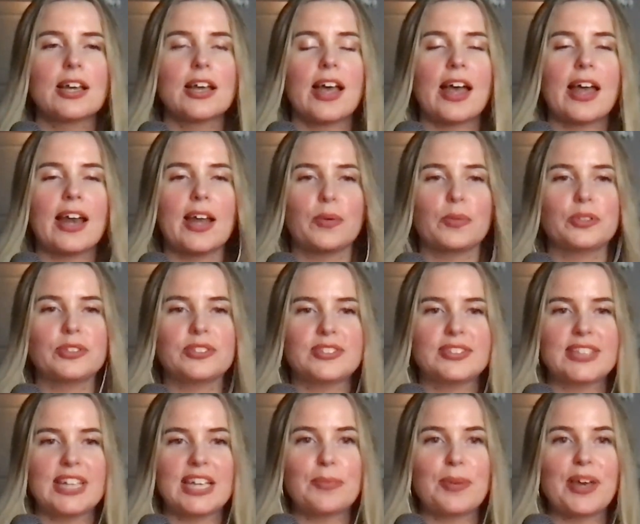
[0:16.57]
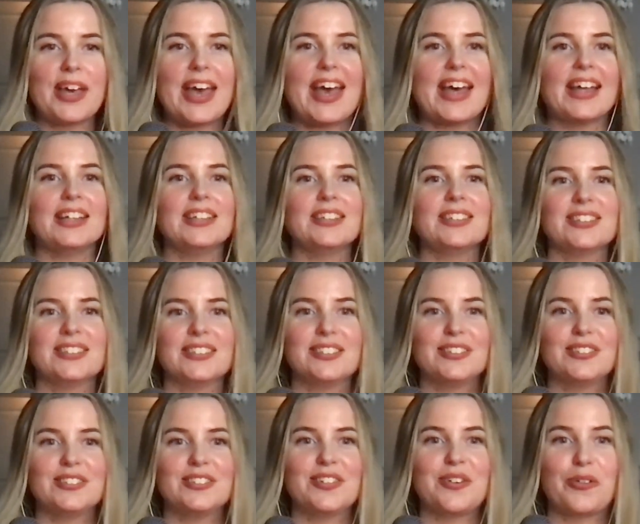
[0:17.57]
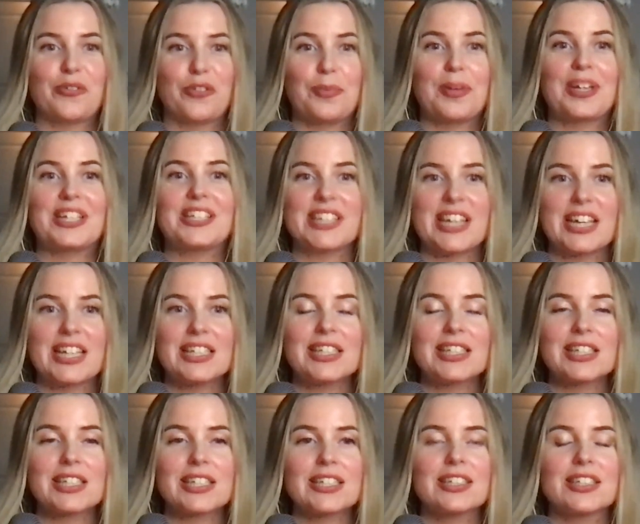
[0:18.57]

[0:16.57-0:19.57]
and I would take my hand over my chest